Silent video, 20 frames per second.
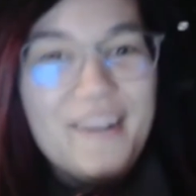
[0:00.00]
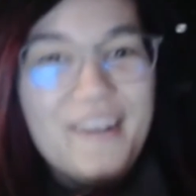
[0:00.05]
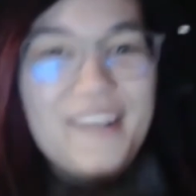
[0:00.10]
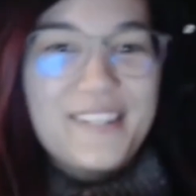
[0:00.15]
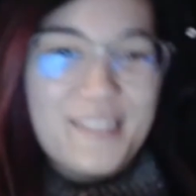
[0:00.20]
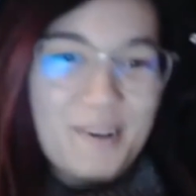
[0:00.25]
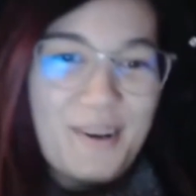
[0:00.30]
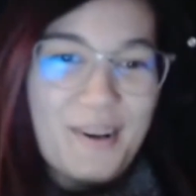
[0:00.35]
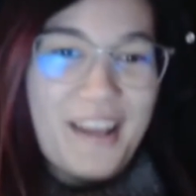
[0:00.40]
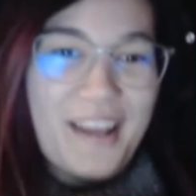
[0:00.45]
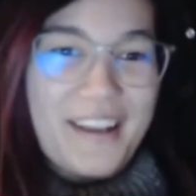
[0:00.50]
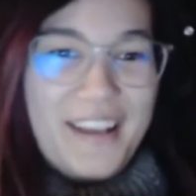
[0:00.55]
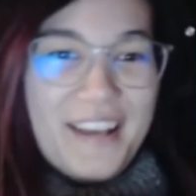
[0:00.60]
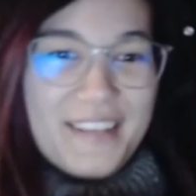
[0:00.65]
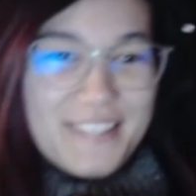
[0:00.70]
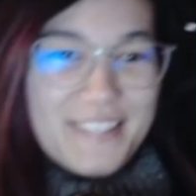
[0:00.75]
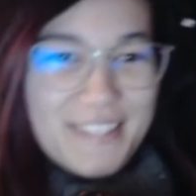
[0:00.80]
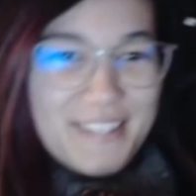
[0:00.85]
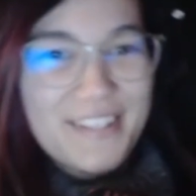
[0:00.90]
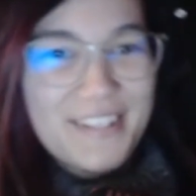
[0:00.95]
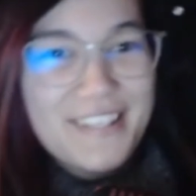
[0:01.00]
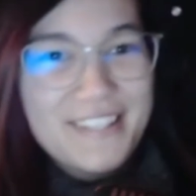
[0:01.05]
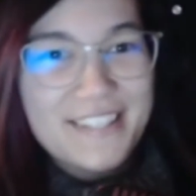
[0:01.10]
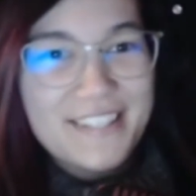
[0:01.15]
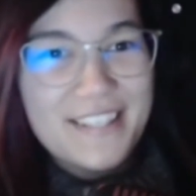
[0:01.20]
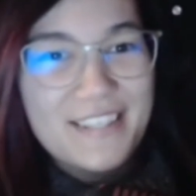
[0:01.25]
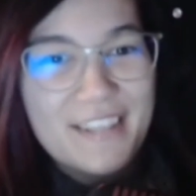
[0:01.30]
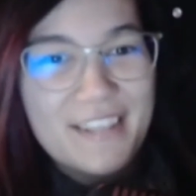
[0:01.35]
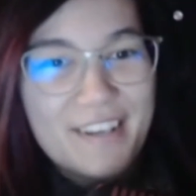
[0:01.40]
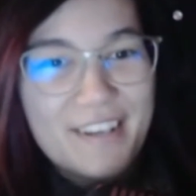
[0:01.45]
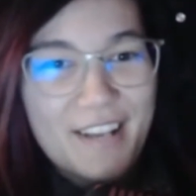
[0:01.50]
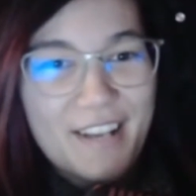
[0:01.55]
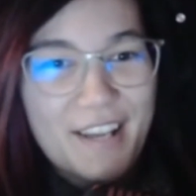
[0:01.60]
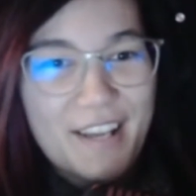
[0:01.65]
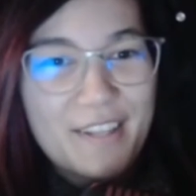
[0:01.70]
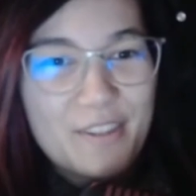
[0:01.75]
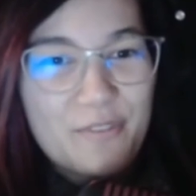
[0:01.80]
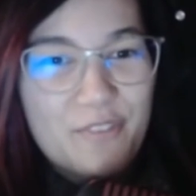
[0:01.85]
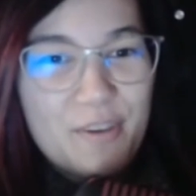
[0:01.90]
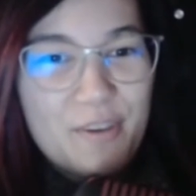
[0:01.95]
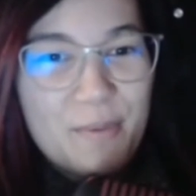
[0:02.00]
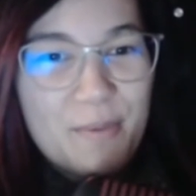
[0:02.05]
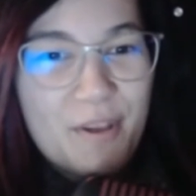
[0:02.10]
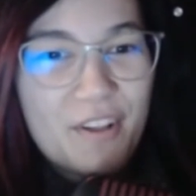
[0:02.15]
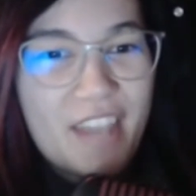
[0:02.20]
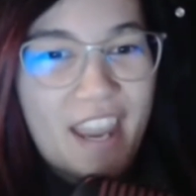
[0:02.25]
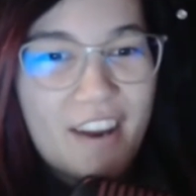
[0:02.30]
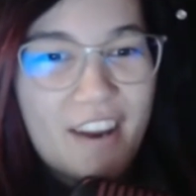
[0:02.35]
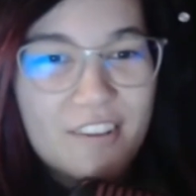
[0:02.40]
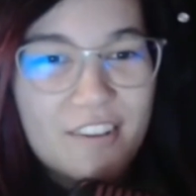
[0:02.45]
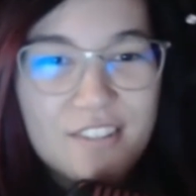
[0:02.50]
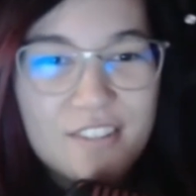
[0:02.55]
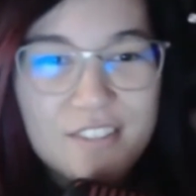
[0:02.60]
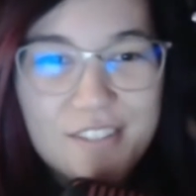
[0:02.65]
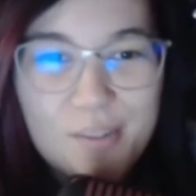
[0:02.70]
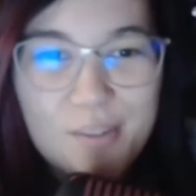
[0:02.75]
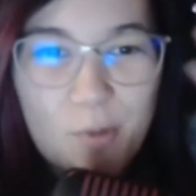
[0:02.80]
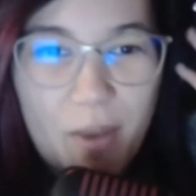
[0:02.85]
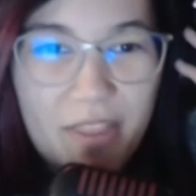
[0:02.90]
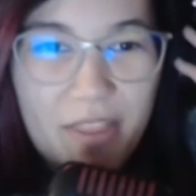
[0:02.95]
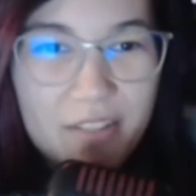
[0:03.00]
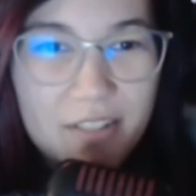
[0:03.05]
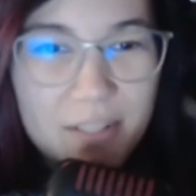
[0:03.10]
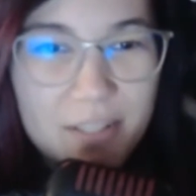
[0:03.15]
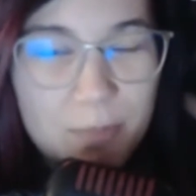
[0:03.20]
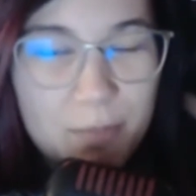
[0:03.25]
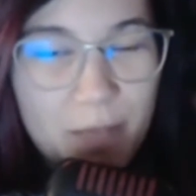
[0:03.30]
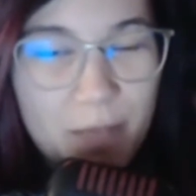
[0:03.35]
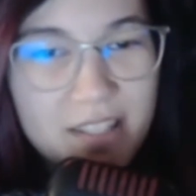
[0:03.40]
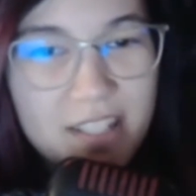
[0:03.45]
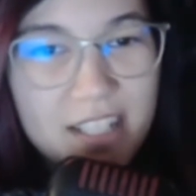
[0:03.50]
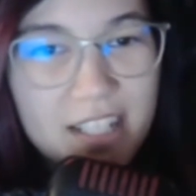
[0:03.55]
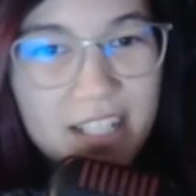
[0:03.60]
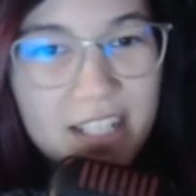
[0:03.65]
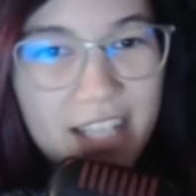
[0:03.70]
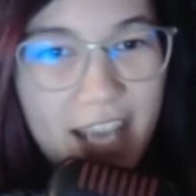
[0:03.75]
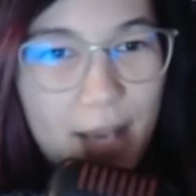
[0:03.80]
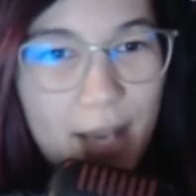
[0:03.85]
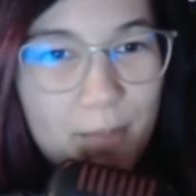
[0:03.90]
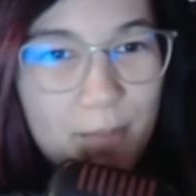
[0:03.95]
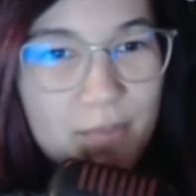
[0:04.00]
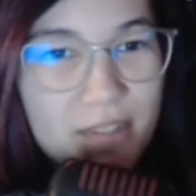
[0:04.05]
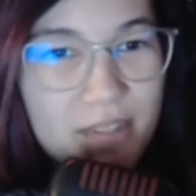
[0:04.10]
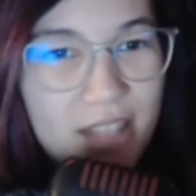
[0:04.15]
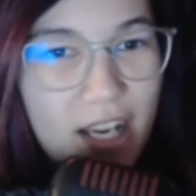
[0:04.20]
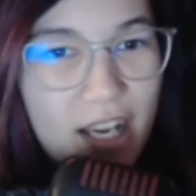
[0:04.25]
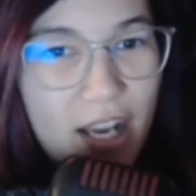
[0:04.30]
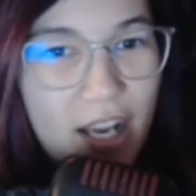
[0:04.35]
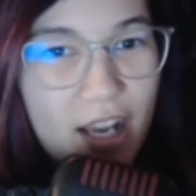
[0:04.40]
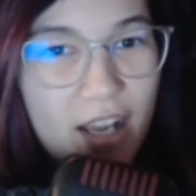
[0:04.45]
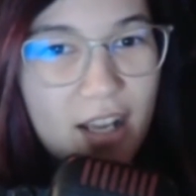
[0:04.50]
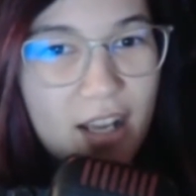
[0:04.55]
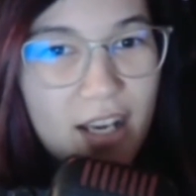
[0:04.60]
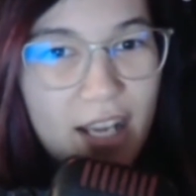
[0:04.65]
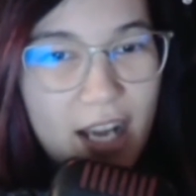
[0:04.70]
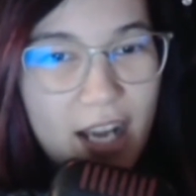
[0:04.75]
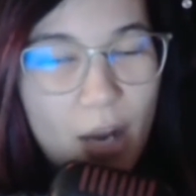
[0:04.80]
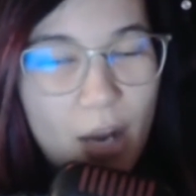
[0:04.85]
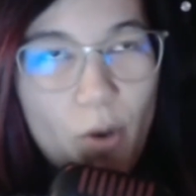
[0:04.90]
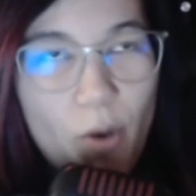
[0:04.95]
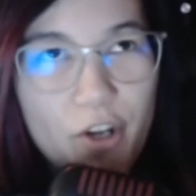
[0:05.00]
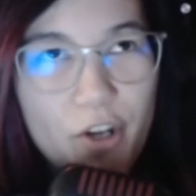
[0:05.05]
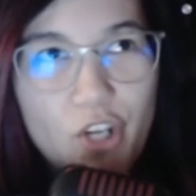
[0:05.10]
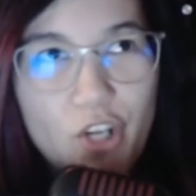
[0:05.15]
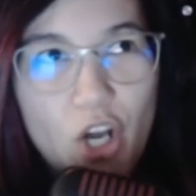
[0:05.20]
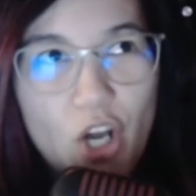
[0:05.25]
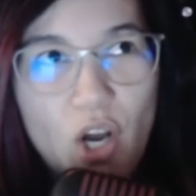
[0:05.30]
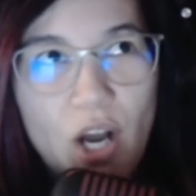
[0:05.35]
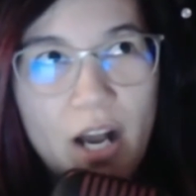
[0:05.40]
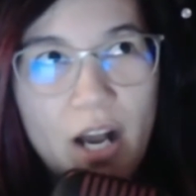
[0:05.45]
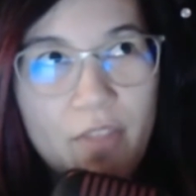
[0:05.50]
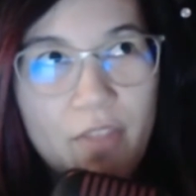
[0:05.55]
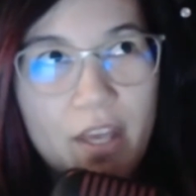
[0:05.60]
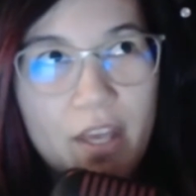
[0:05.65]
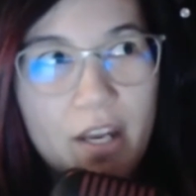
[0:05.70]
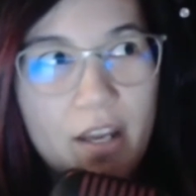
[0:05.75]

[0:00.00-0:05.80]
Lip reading: So like seriously, they're like the female characters and the way they're depicted in games, like I want to know how that